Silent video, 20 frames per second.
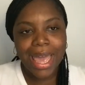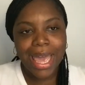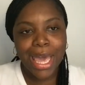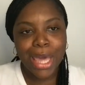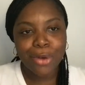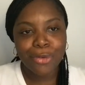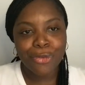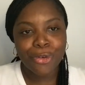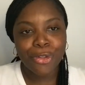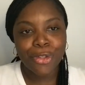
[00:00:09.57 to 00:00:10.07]

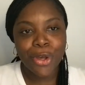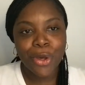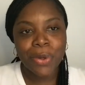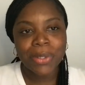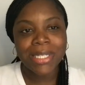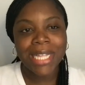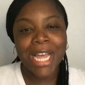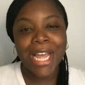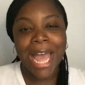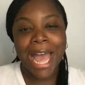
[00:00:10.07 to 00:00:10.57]
And for
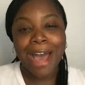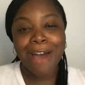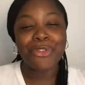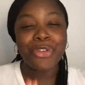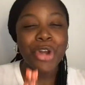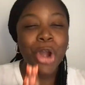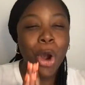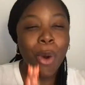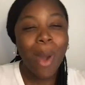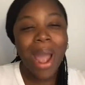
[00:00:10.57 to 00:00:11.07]
those that have
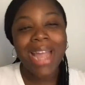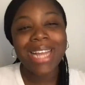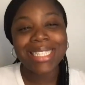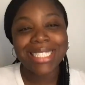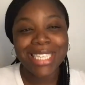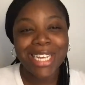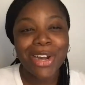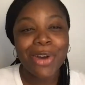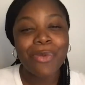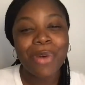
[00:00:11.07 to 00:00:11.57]
no
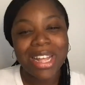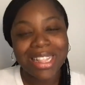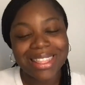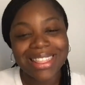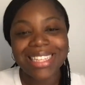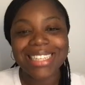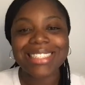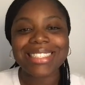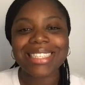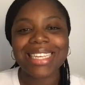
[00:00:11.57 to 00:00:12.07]
idea
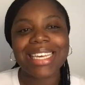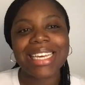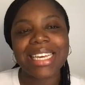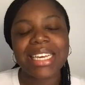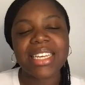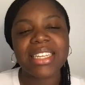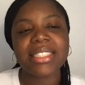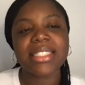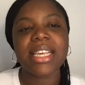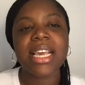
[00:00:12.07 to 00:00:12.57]
what this
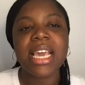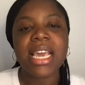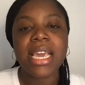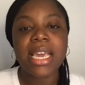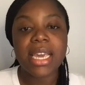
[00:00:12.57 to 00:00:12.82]
is,